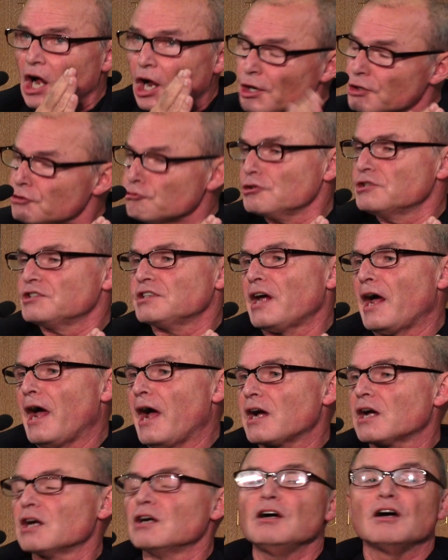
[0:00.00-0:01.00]
under
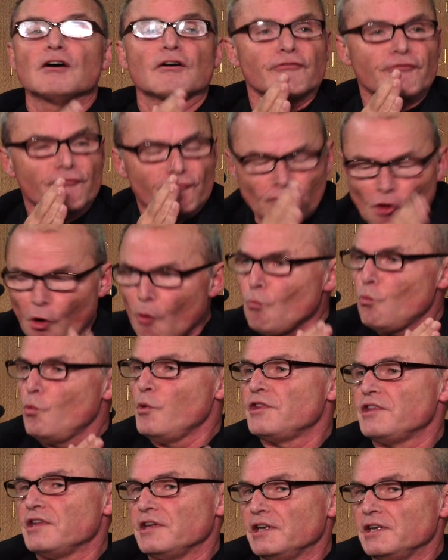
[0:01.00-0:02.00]
attack from
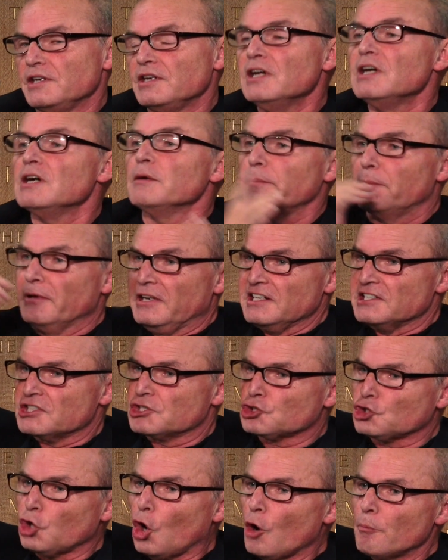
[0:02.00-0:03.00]
within, but it's
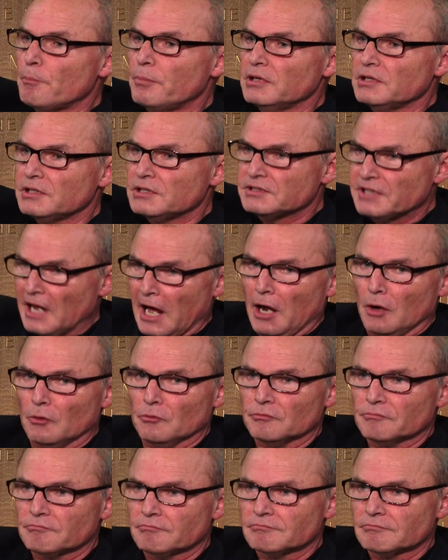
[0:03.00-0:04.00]
top down.
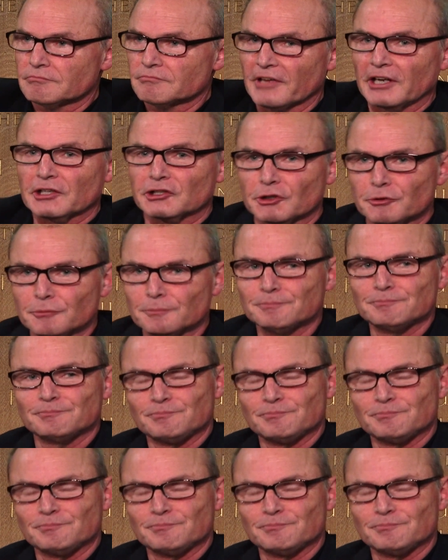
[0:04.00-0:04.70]
Thank you.